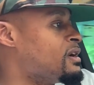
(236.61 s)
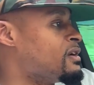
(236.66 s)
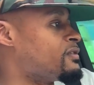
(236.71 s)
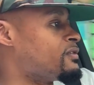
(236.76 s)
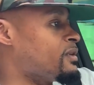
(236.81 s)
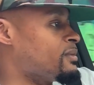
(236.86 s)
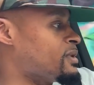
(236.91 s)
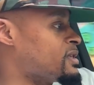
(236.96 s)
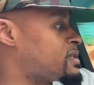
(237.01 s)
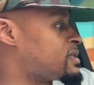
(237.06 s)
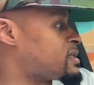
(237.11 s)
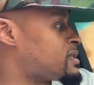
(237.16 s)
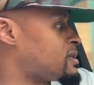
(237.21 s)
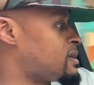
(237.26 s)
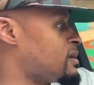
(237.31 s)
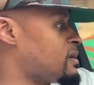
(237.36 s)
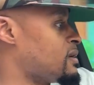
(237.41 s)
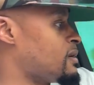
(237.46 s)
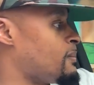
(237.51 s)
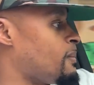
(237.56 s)
from this
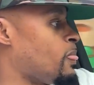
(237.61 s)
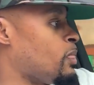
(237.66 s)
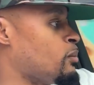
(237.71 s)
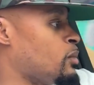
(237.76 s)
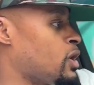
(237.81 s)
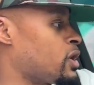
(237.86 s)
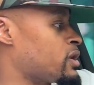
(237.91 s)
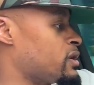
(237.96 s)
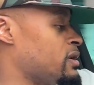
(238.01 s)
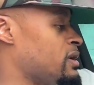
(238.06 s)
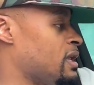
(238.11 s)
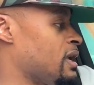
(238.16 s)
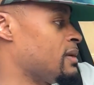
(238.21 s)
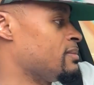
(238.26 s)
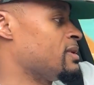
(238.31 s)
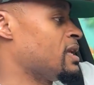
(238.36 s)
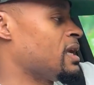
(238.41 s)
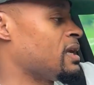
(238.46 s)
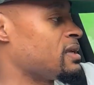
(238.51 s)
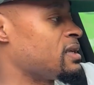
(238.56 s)
uh, marketer
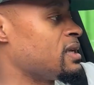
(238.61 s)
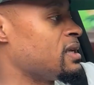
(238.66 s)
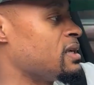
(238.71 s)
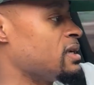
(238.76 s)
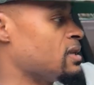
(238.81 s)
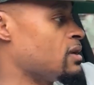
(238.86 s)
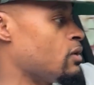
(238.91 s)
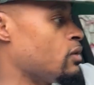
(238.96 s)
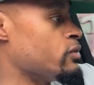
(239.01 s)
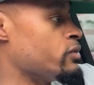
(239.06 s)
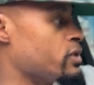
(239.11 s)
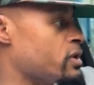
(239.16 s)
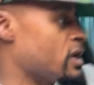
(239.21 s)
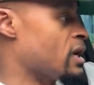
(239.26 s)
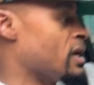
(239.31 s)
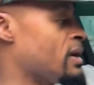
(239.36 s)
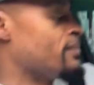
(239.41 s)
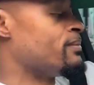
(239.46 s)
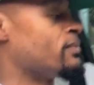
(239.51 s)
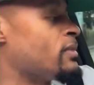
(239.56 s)
named Dan Kennedy, the older
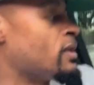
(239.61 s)
guy.